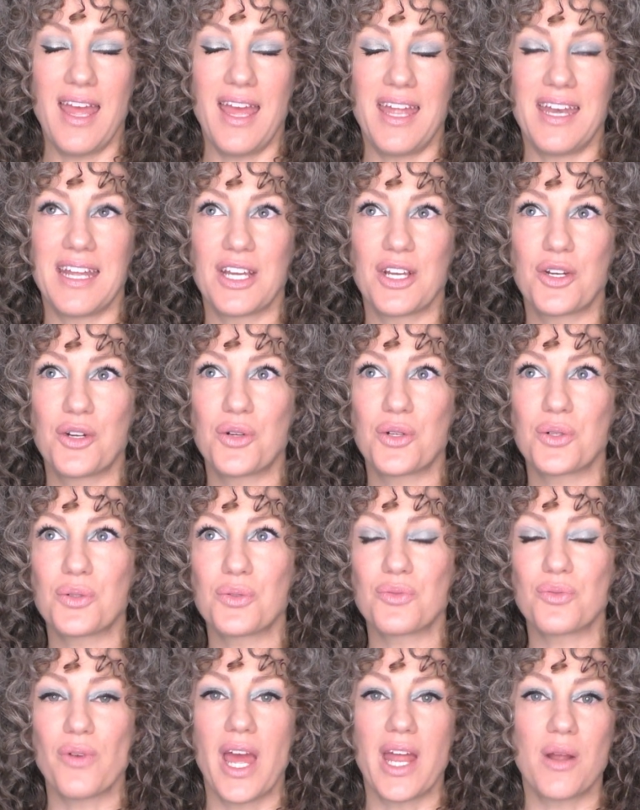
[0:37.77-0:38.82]
an
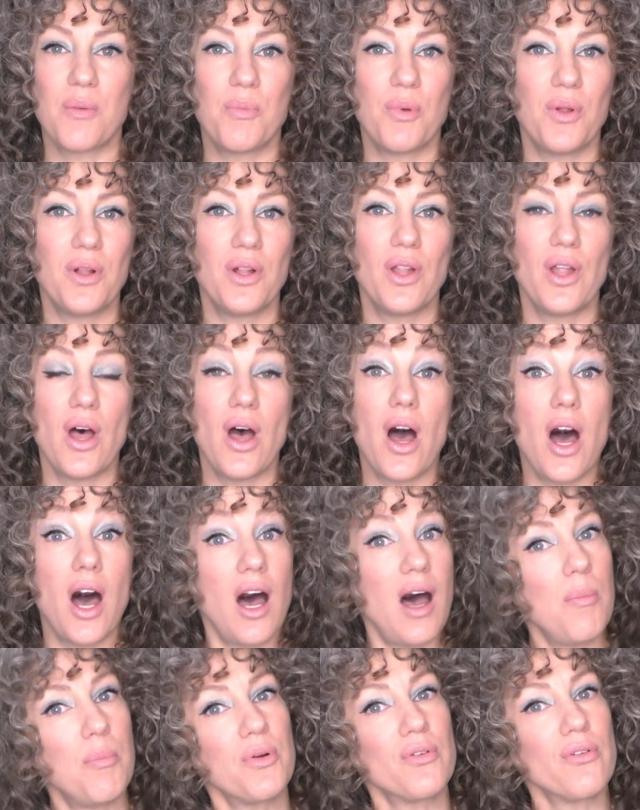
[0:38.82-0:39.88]
incredible
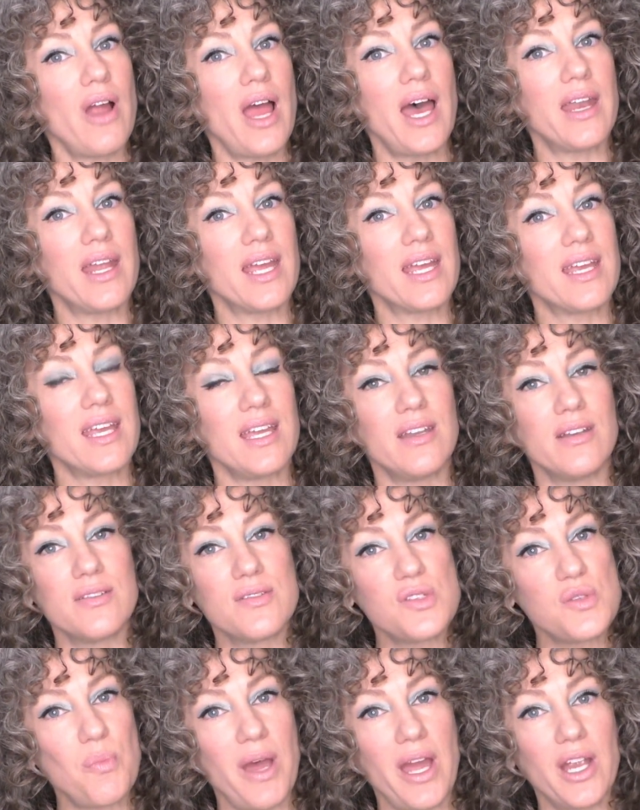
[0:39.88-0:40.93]
operatic
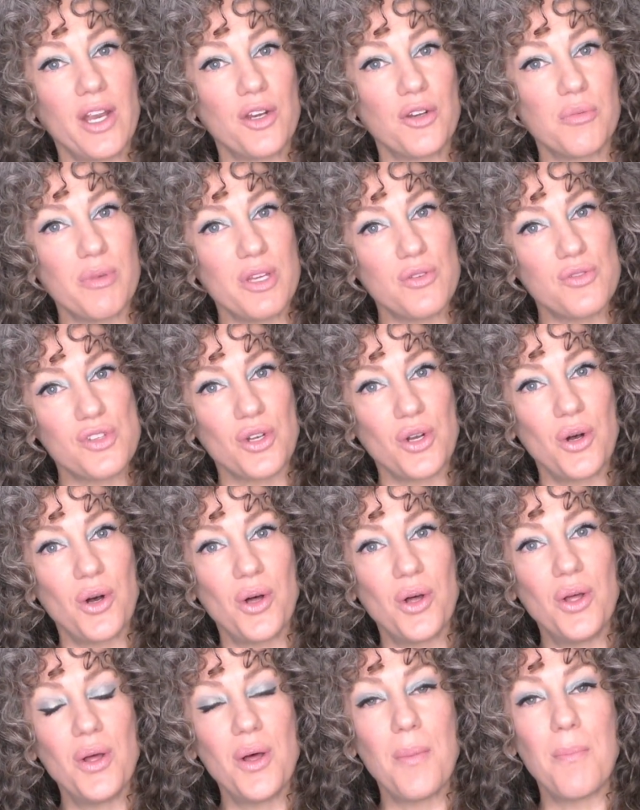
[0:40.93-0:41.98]
inspired
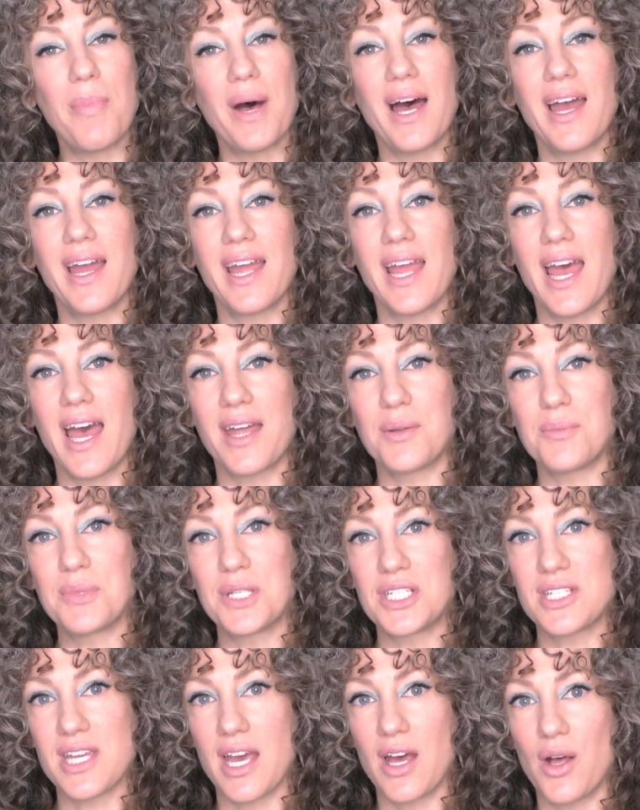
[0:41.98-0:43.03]
musical by Adam
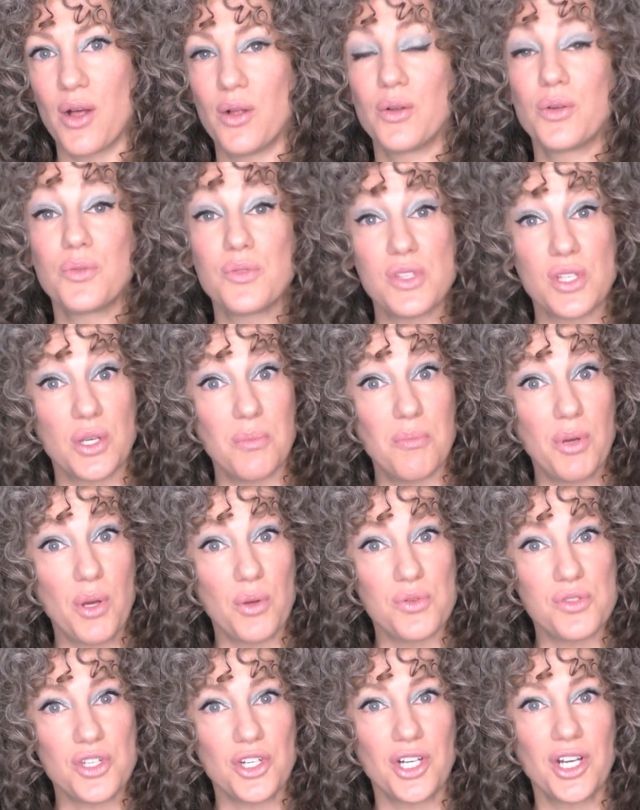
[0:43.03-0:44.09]
Guettel, who's the
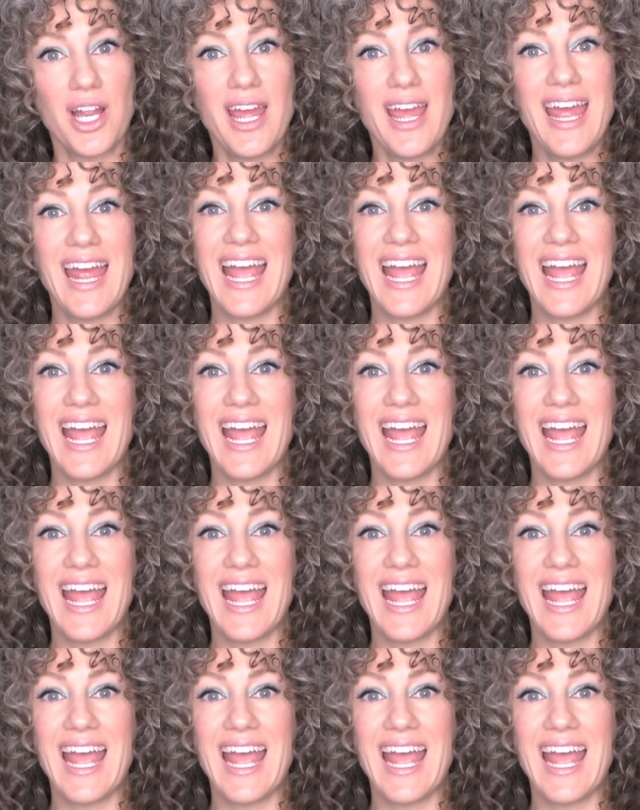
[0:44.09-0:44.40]
composer,